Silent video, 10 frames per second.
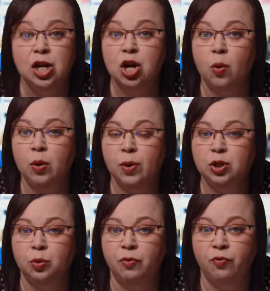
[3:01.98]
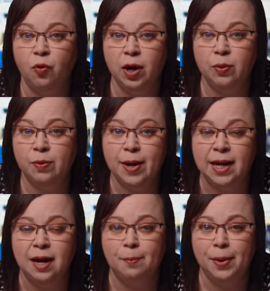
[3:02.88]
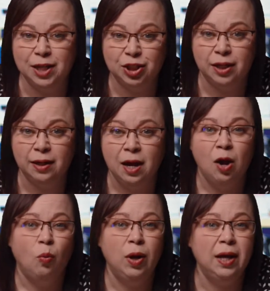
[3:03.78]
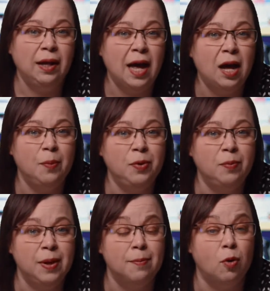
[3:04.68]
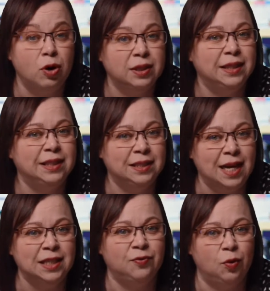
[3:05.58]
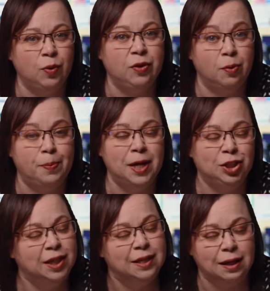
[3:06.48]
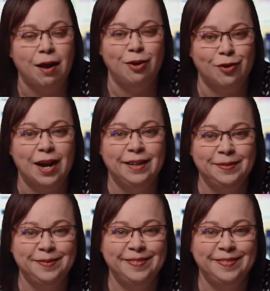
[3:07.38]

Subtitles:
Knowing what to avoid when making a budget will help you be more successful with your budget in the long run.